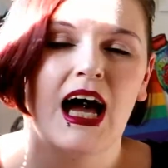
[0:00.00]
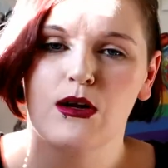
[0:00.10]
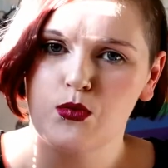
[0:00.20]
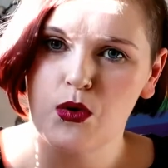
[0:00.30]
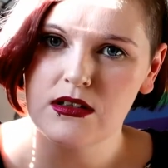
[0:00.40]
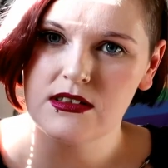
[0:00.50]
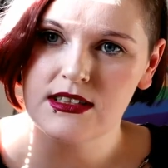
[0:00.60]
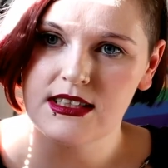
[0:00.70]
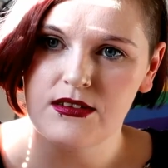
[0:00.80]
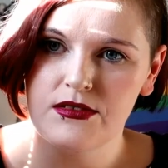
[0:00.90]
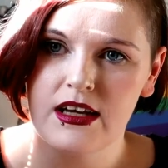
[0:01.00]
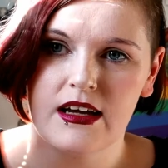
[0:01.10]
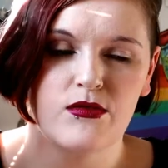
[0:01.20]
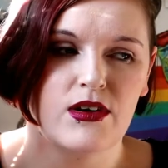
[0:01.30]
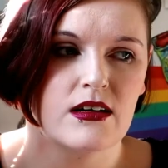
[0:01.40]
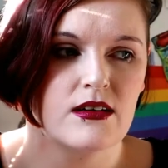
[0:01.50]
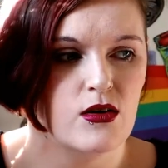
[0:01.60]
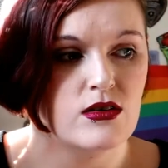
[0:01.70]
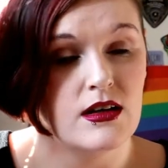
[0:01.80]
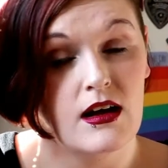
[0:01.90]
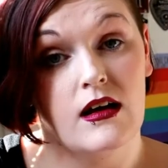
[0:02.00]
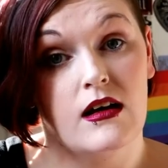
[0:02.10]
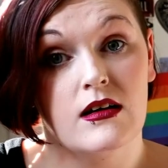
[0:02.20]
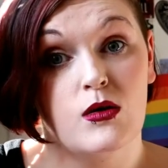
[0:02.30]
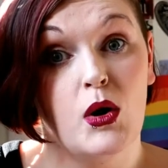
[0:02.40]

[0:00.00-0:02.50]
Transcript: and one Stephen King fan got uh,